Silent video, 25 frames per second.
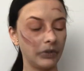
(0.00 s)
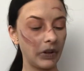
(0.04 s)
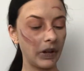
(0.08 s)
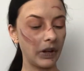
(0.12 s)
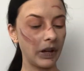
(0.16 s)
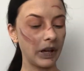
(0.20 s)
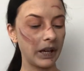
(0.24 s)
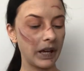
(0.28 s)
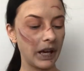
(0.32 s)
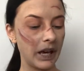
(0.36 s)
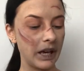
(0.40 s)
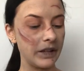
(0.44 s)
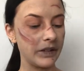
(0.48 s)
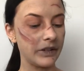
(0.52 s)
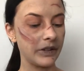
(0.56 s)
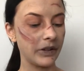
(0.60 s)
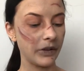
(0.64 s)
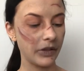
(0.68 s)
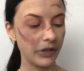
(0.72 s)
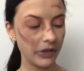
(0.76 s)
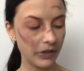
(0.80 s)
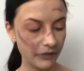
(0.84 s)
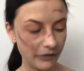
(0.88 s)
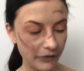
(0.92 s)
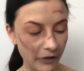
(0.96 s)
Okay, so
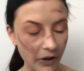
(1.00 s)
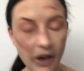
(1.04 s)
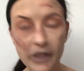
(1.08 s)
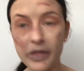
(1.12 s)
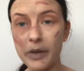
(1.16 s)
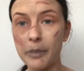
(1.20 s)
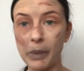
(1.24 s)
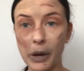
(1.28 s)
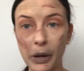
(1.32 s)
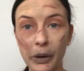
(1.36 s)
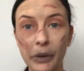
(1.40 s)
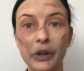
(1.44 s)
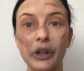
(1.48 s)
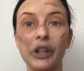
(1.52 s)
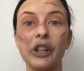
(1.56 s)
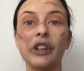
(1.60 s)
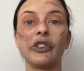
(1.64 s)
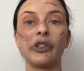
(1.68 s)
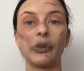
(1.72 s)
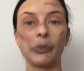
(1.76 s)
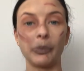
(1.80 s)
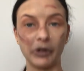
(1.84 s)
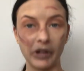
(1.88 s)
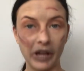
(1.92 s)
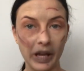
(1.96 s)
Father Bowden
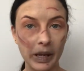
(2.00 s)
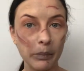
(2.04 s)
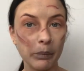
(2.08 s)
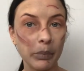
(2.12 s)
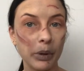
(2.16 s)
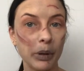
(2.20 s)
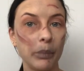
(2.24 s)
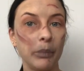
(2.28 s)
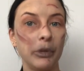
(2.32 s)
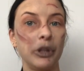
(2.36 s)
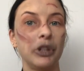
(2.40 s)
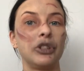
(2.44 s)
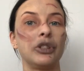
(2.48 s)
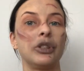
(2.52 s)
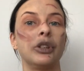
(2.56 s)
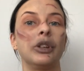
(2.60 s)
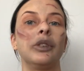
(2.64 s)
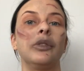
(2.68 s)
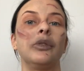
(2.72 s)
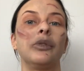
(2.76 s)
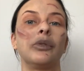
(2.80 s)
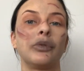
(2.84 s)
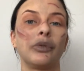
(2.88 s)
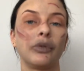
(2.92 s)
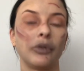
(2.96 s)
has obtained
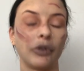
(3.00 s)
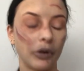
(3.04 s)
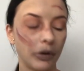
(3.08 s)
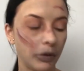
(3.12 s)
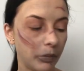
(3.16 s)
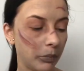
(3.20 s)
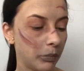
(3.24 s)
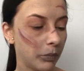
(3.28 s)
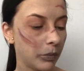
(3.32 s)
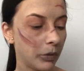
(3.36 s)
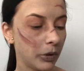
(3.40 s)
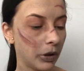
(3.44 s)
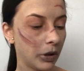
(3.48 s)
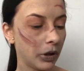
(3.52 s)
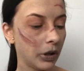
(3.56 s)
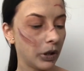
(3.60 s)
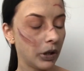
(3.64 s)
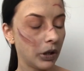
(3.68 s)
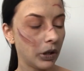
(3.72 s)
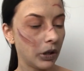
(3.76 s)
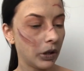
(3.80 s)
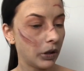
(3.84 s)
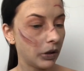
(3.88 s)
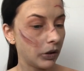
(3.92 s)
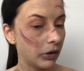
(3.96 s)
permission from
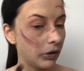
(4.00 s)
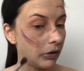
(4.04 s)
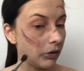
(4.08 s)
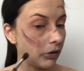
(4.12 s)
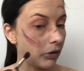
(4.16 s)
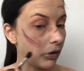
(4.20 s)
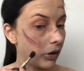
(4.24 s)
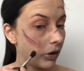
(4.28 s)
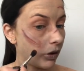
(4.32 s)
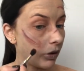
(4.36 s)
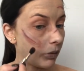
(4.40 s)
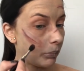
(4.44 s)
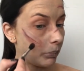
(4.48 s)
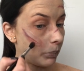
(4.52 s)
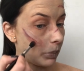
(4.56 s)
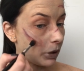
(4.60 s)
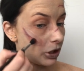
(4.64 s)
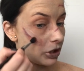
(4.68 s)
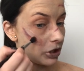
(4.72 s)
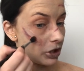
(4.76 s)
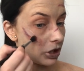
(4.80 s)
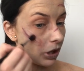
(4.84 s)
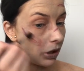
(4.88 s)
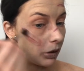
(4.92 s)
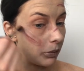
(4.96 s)
the
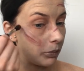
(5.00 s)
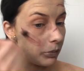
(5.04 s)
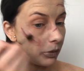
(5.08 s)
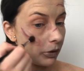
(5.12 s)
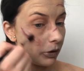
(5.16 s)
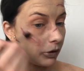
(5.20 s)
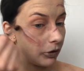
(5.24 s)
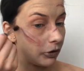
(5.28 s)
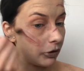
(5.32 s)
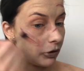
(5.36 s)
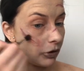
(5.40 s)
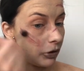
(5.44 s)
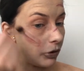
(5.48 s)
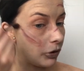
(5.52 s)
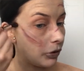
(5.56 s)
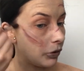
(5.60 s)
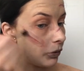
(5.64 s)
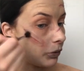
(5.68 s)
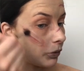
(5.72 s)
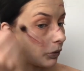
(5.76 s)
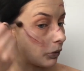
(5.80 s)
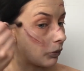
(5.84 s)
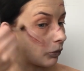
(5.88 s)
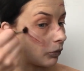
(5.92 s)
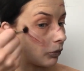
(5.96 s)
bishop
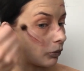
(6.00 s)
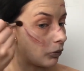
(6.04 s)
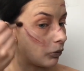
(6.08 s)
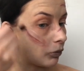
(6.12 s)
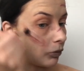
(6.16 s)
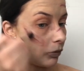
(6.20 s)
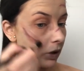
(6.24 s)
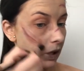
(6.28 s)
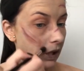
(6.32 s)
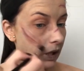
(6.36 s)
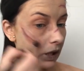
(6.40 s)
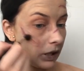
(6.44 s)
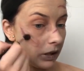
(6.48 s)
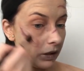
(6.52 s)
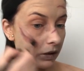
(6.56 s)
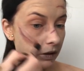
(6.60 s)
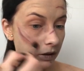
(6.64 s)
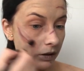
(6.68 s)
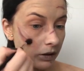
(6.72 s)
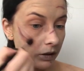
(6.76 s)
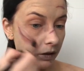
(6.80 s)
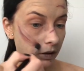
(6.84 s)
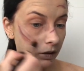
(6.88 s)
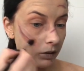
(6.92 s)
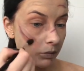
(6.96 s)
to read
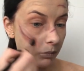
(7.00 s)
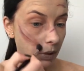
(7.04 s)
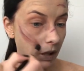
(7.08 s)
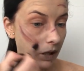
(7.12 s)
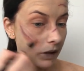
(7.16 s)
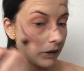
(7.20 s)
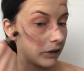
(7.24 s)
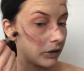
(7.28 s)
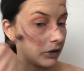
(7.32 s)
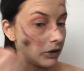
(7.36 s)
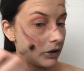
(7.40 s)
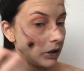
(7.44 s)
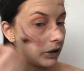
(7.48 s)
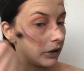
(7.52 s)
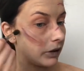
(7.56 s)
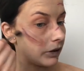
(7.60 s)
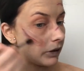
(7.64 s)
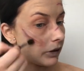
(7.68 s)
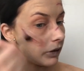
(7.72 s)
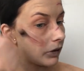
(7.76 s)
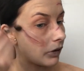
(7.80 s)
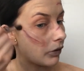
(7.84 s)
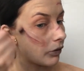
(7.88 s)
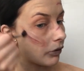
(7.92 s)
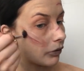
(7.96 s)

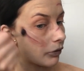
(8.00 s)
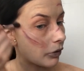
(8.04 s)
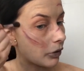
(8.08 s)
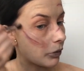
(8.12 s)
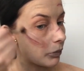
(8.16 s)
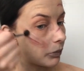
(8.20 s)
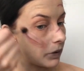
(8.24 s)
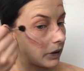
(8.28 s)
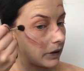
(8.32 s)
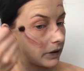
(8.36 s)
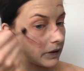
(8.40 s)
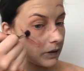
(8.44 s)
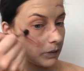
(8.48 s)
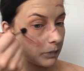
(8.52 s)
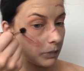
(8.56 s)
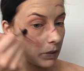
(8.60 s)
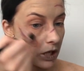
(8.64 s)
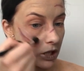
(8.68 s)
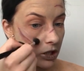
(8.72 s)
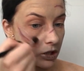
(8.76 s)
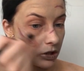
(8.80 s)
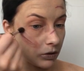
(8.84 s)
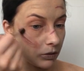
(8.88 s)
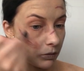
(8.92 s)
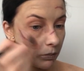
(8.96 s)
passages from this
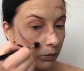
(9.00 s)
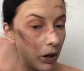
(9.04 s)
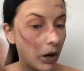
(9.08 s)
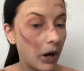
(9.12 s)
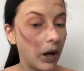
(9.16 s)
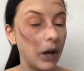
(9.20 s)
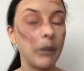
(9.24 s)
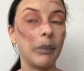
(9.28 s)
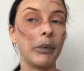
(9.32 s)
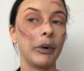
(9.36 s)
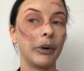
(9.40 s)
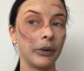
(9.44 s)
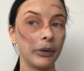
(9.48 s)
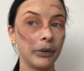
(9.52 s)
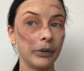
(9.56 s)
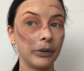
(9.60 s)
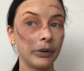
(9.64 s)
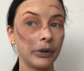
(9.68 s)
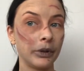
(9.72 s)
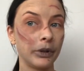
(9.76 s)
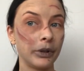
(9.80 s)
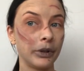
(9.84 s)
special Bible